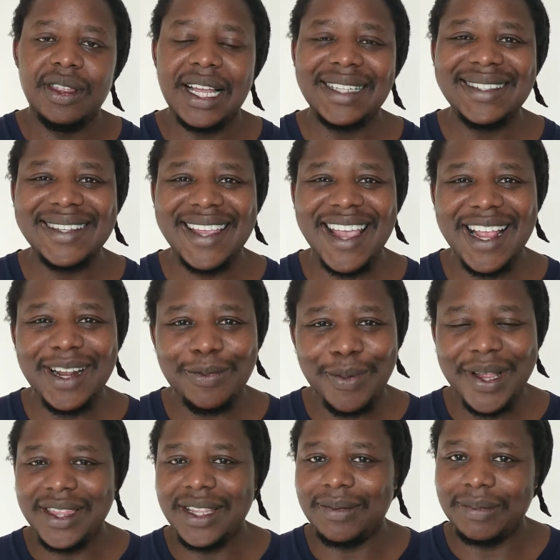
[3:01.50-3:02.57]
that can
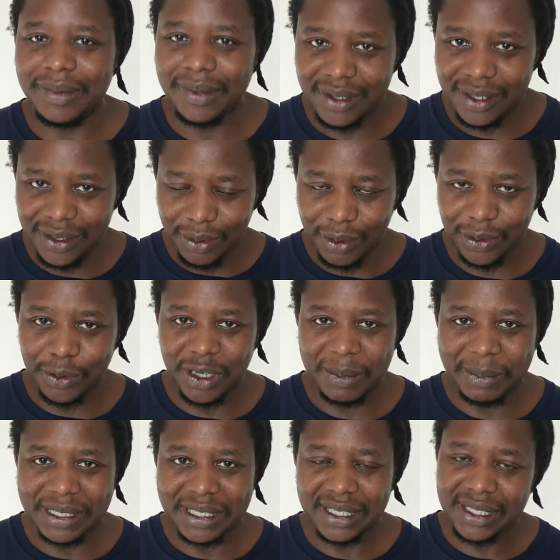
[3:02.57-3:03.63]
win them this whole
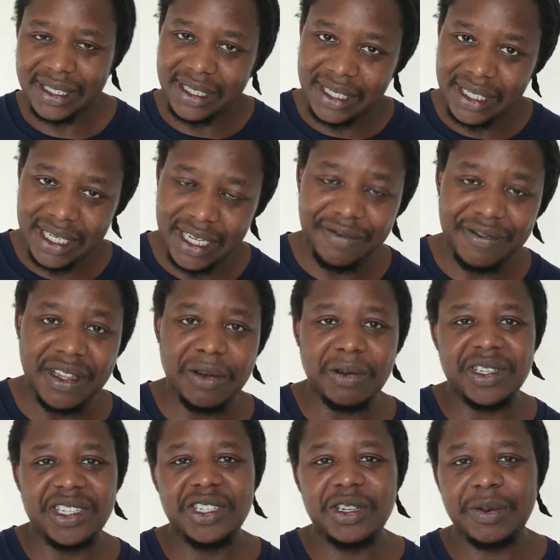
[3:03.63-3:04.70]
tournament if they
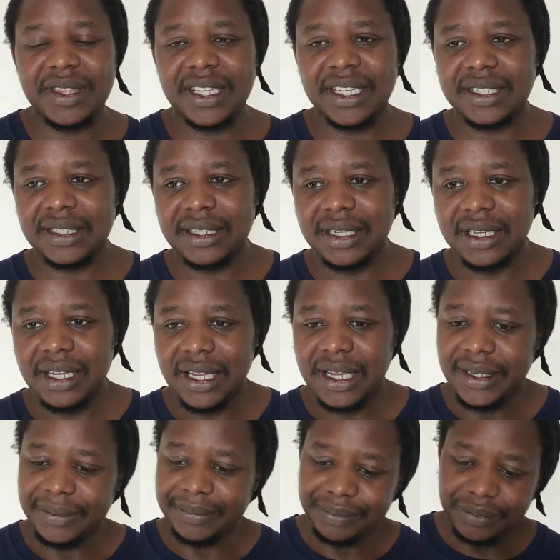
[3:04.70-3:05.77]
continue with that.
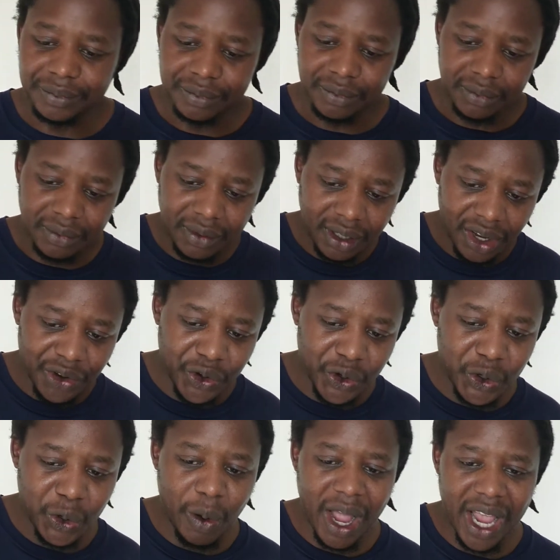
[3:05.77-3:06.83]

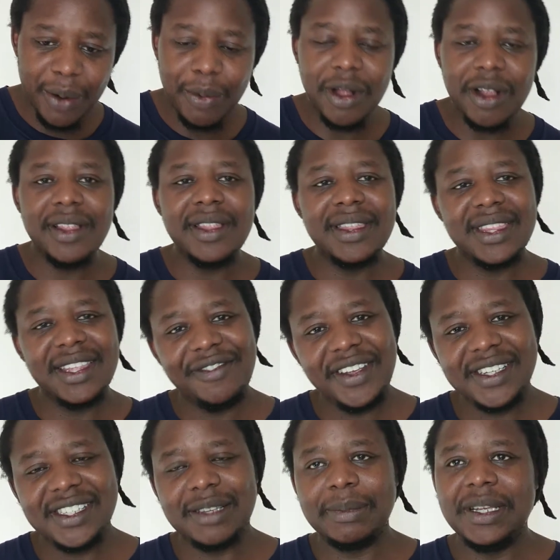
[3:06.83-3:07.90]
Uruguay, well, they've
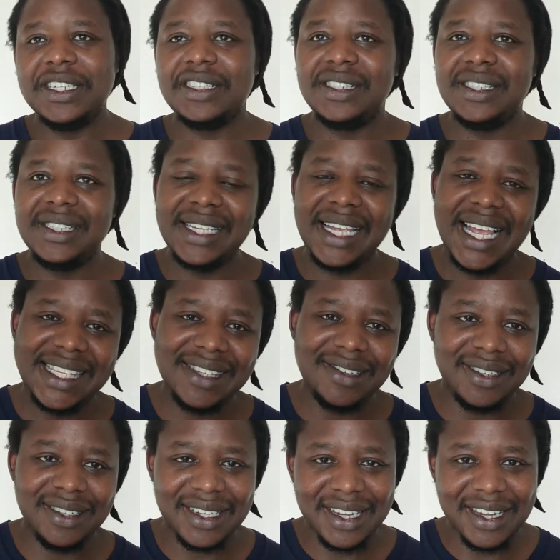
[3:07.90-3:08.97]
had some injuries.
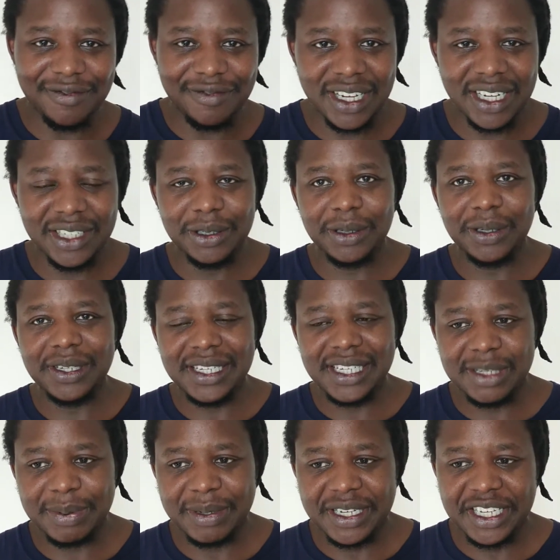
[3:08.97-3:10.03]
Edson Carvalho
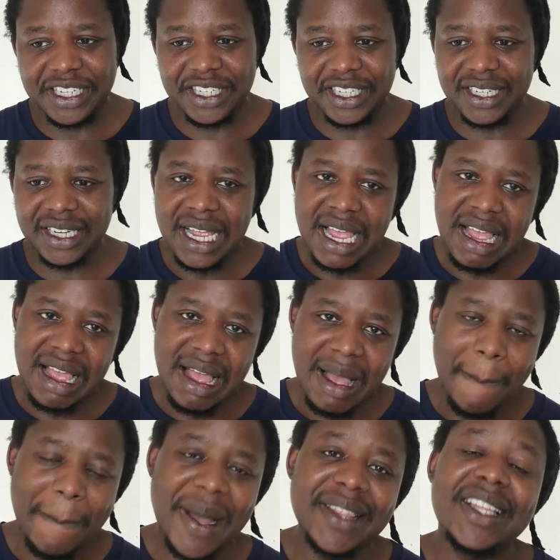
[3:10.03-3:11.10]
has been injured,
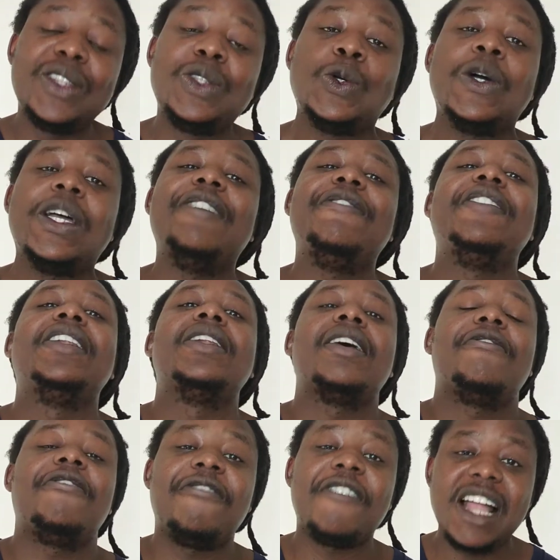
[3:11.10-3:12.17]
but they do have
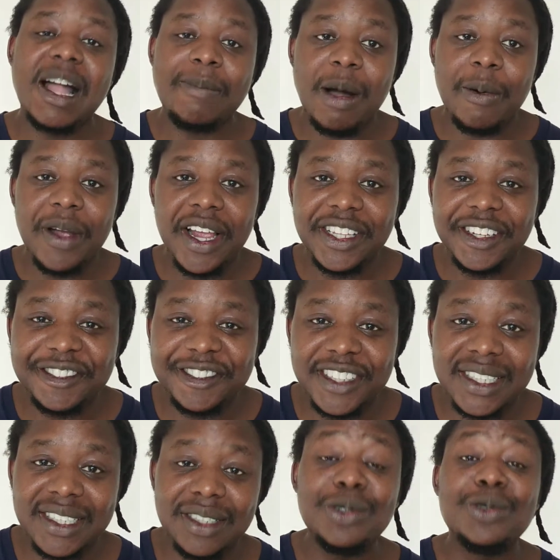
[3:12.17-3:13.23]
enough firepower at the
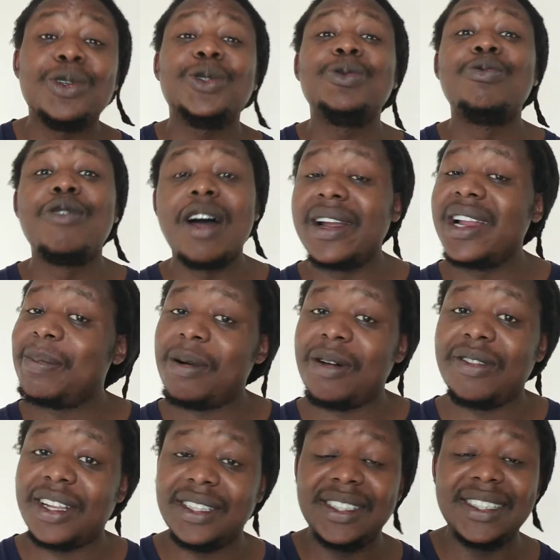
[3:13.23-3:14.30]
front. Do not worry
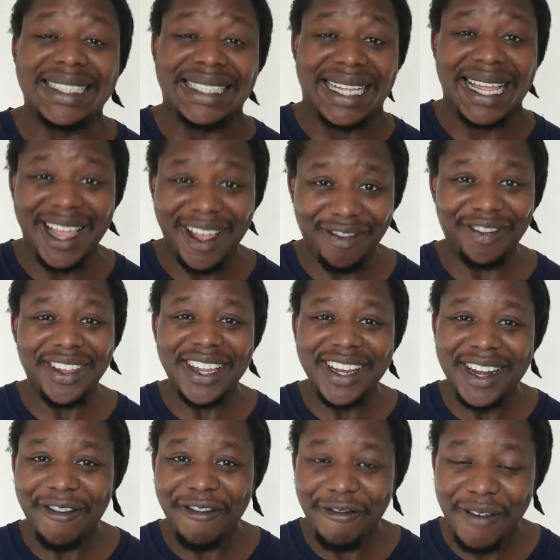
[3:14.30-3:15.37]
about that. They have
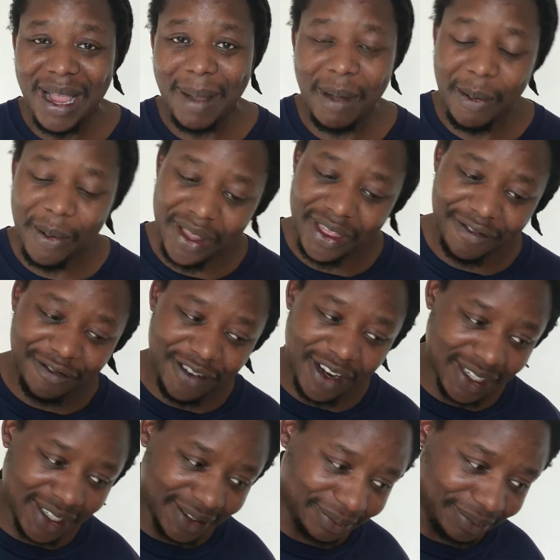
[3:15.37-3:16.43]
enough firepower at the
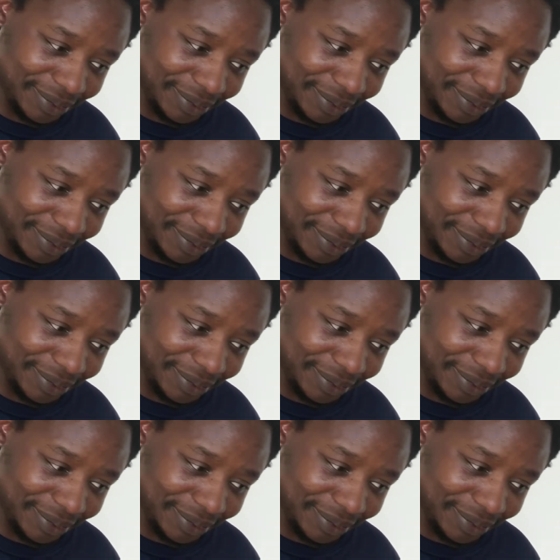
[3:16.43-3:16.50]
front.